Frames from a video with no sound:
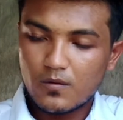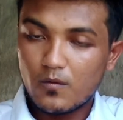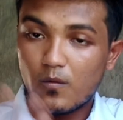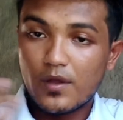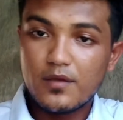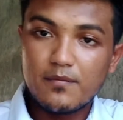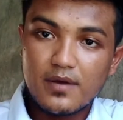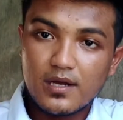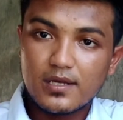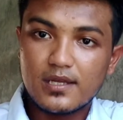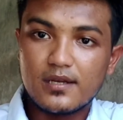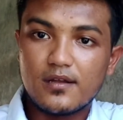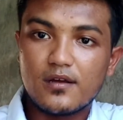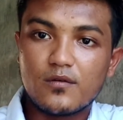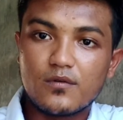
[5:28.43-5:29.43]
way back
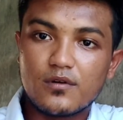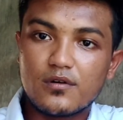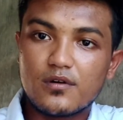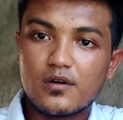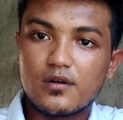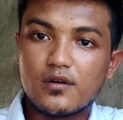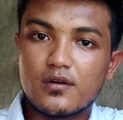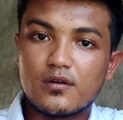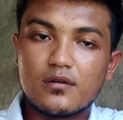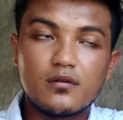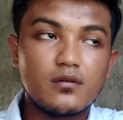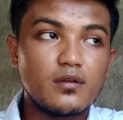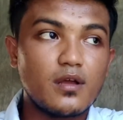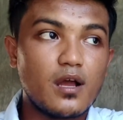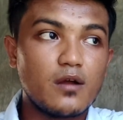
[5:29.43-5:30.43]
in
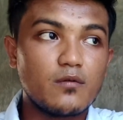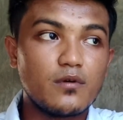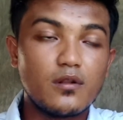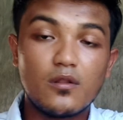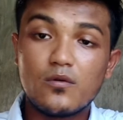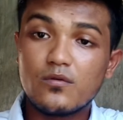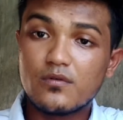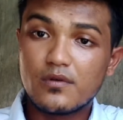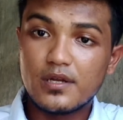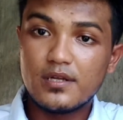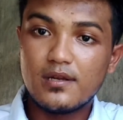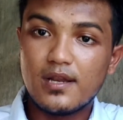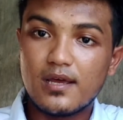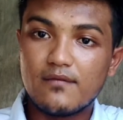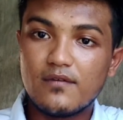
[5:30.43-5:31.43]
our low
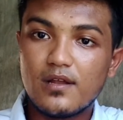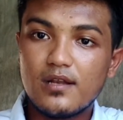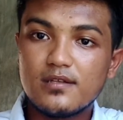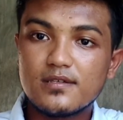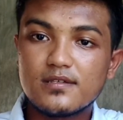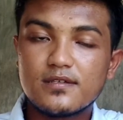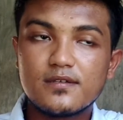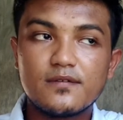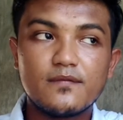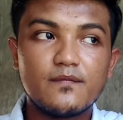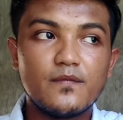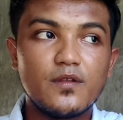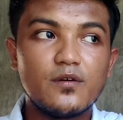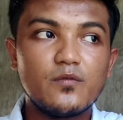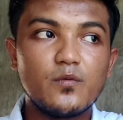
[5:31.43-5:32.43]
grade levels,
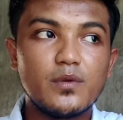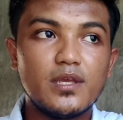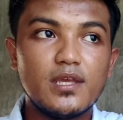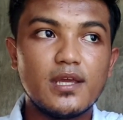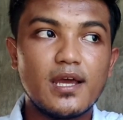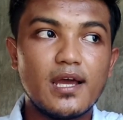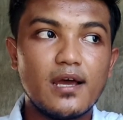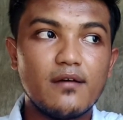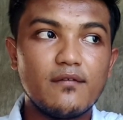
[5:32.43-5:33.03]
now we